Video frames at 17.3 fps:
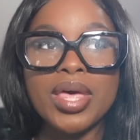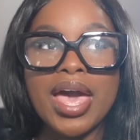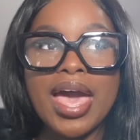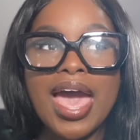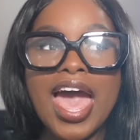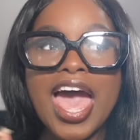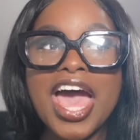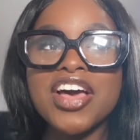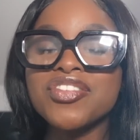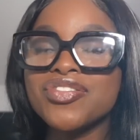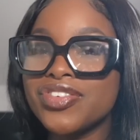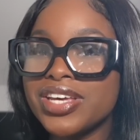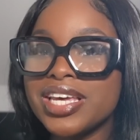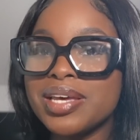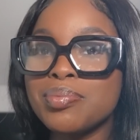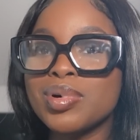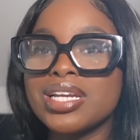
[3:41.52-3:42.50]

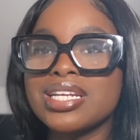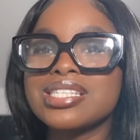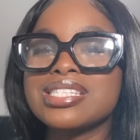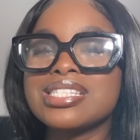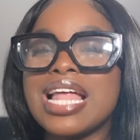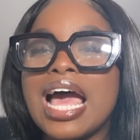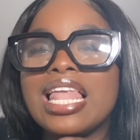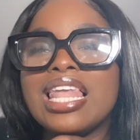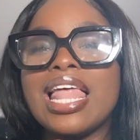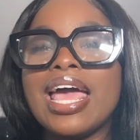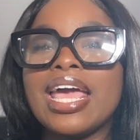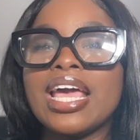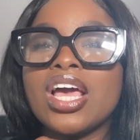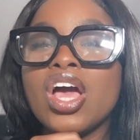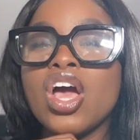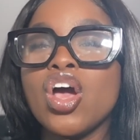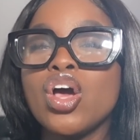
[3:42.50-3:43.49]
heavy, but it's not
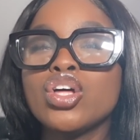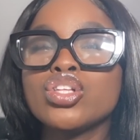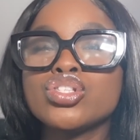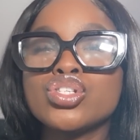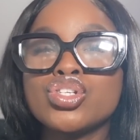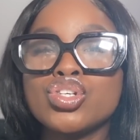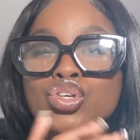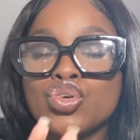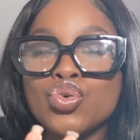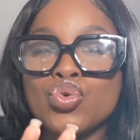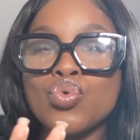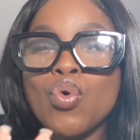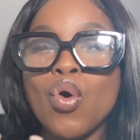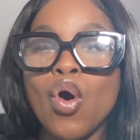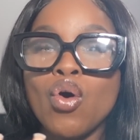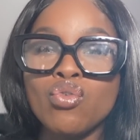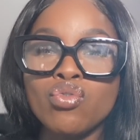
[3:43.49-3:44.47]

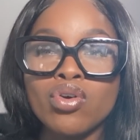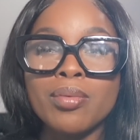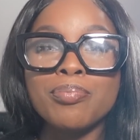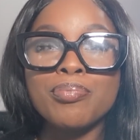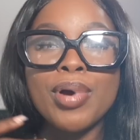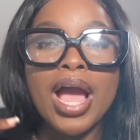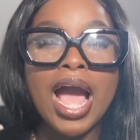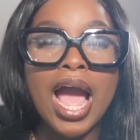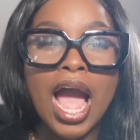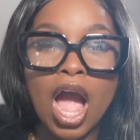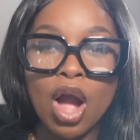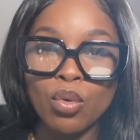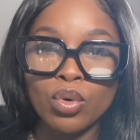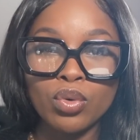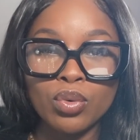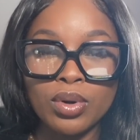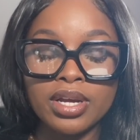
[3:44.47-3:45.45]
too
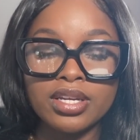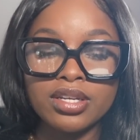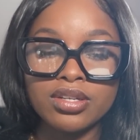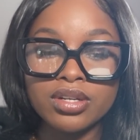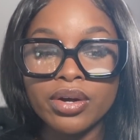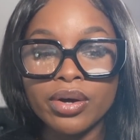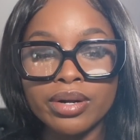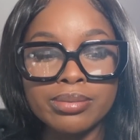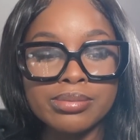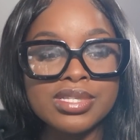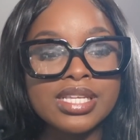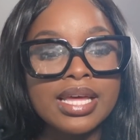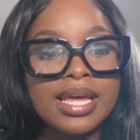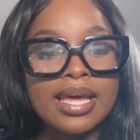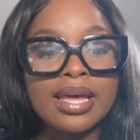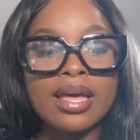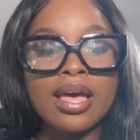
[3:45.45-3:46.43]
overpowering, you know what I'm
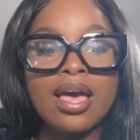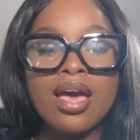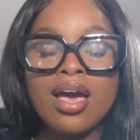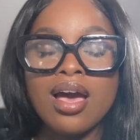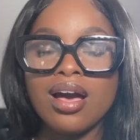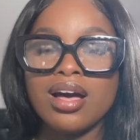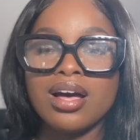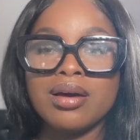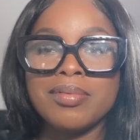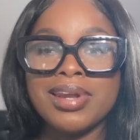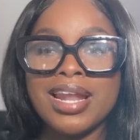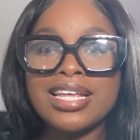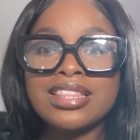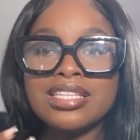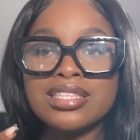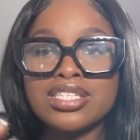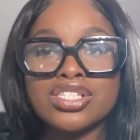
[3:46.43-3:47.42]
saying? And
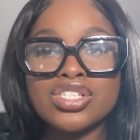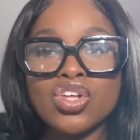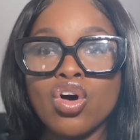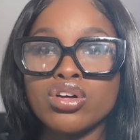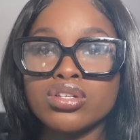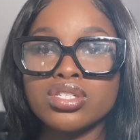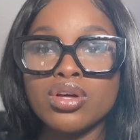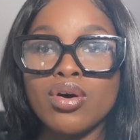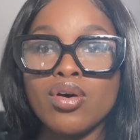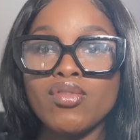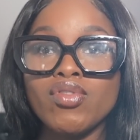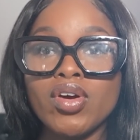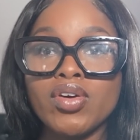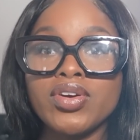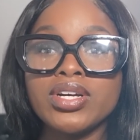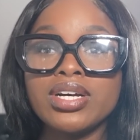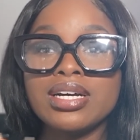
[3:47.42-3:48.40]
I think this is also a
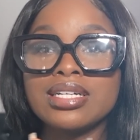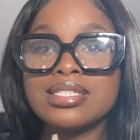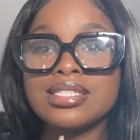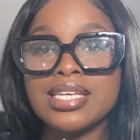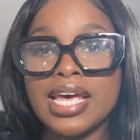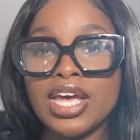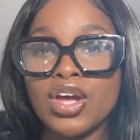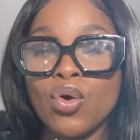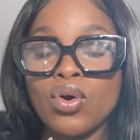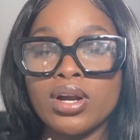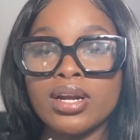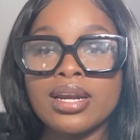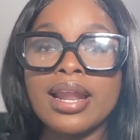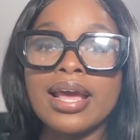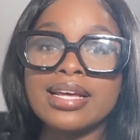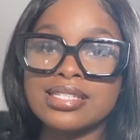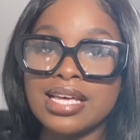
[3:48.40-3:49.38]
very good day or
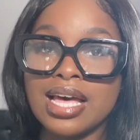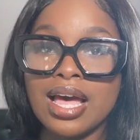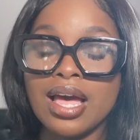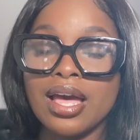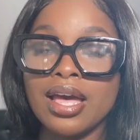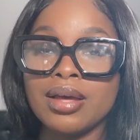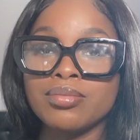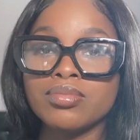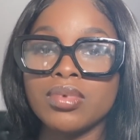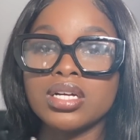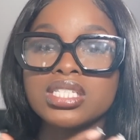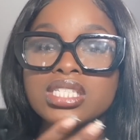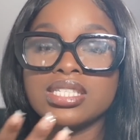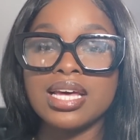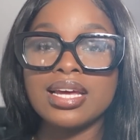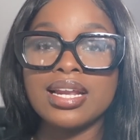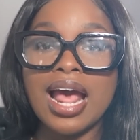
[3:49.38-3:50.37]
nighttime
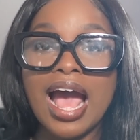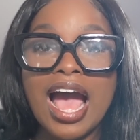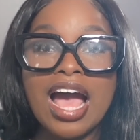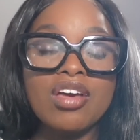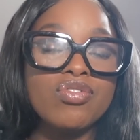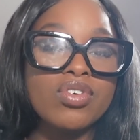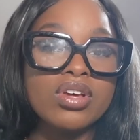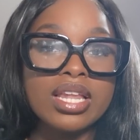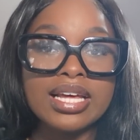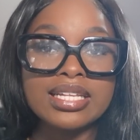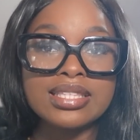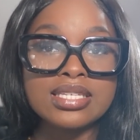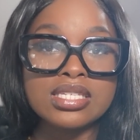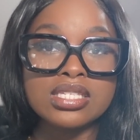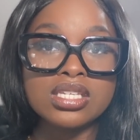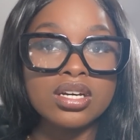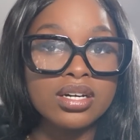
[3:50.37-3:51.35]
scent. I feel like
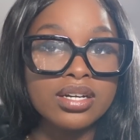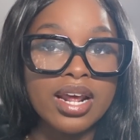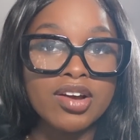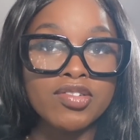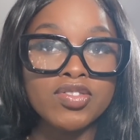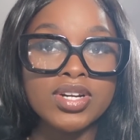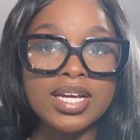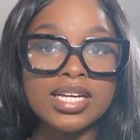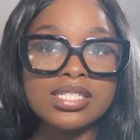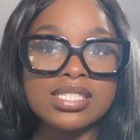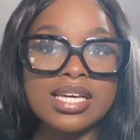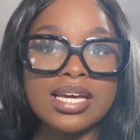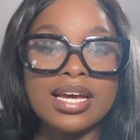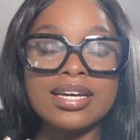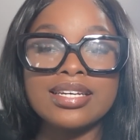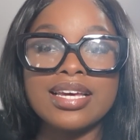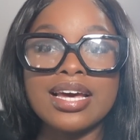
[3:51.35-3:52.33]
this is a good everyday
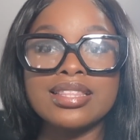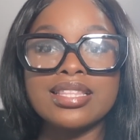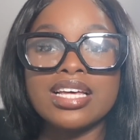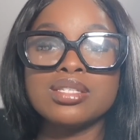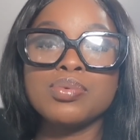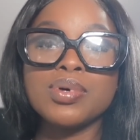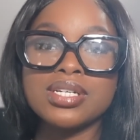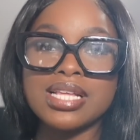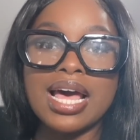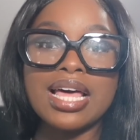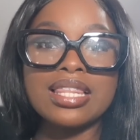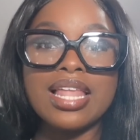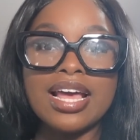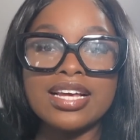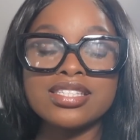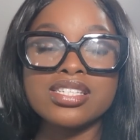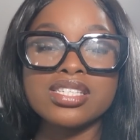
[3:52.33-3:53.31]
scent. Again, that's because I
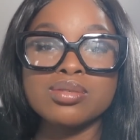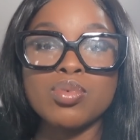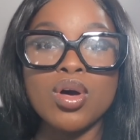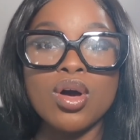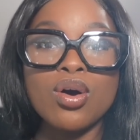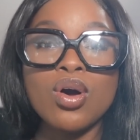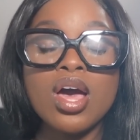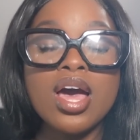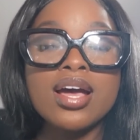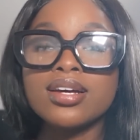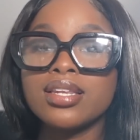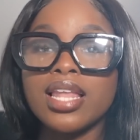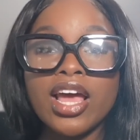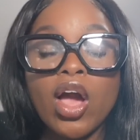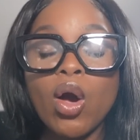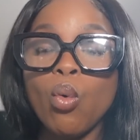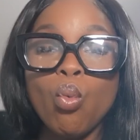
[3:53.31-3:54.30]
like to smell
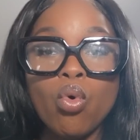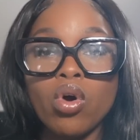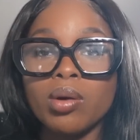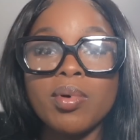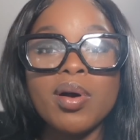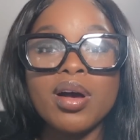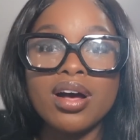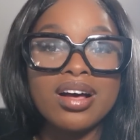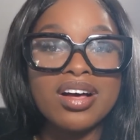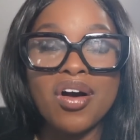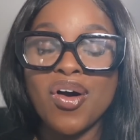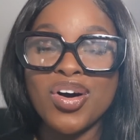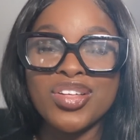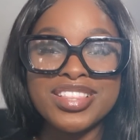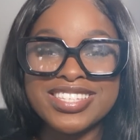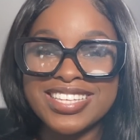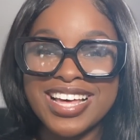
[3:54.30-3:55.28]
like a warm hug
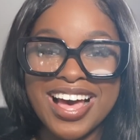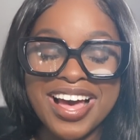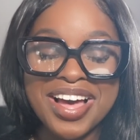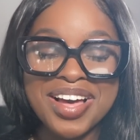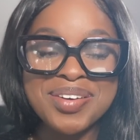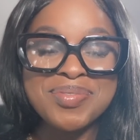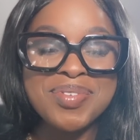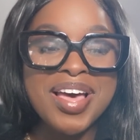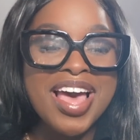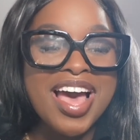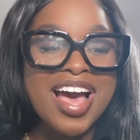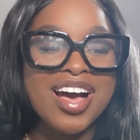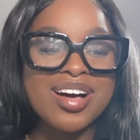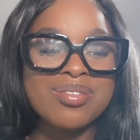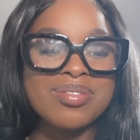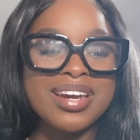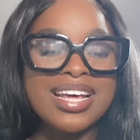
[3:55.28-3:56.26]
all the time,
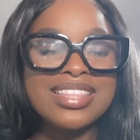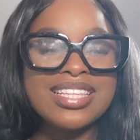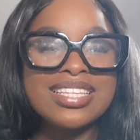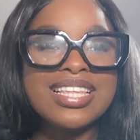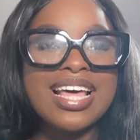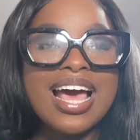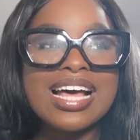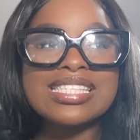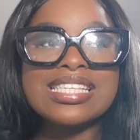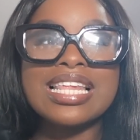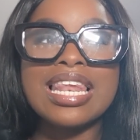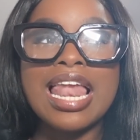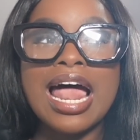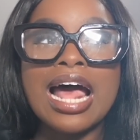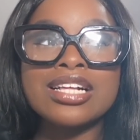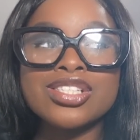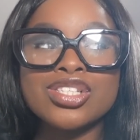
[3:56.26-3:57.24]
and I think that has a
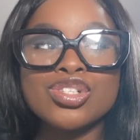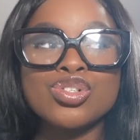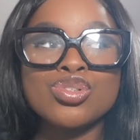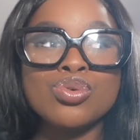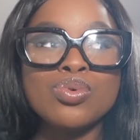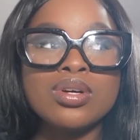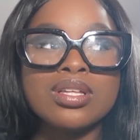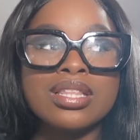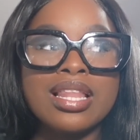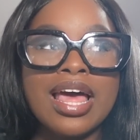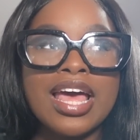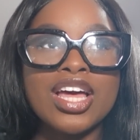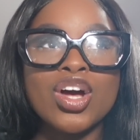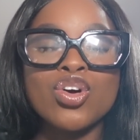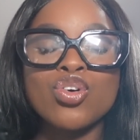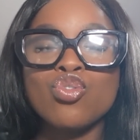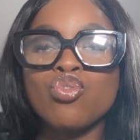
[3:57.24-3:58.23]
lot to do with
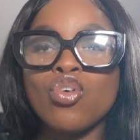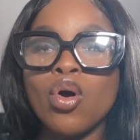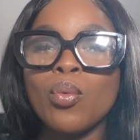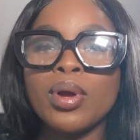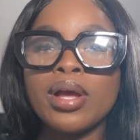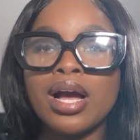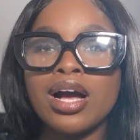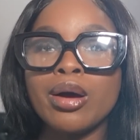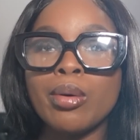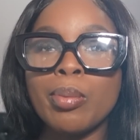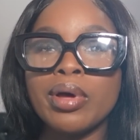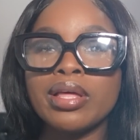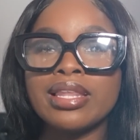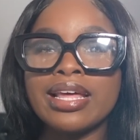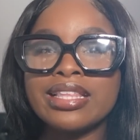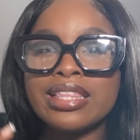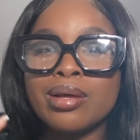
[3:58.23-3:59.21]
growing up,
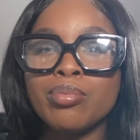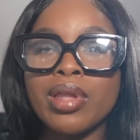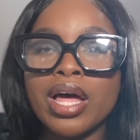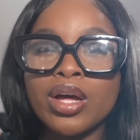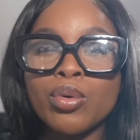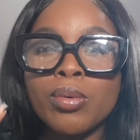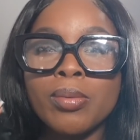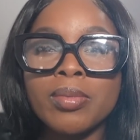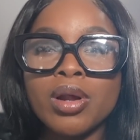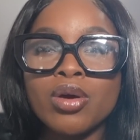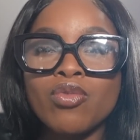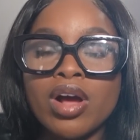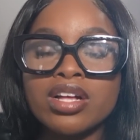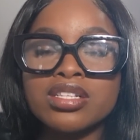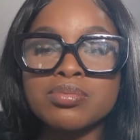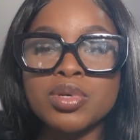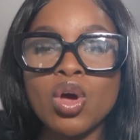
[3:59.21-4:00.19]
and the black women
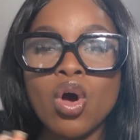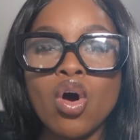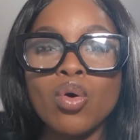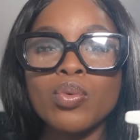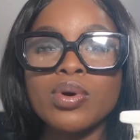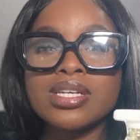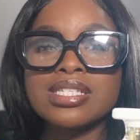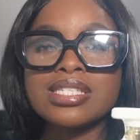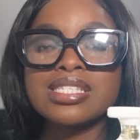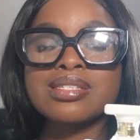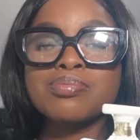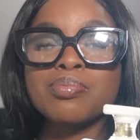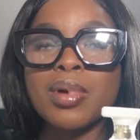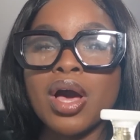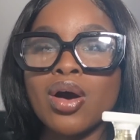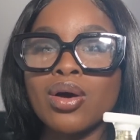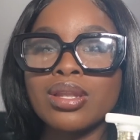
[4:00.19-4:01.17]
around me always
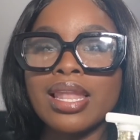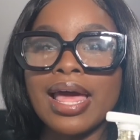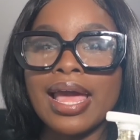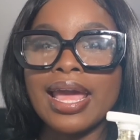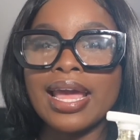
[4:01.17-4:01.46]
smelled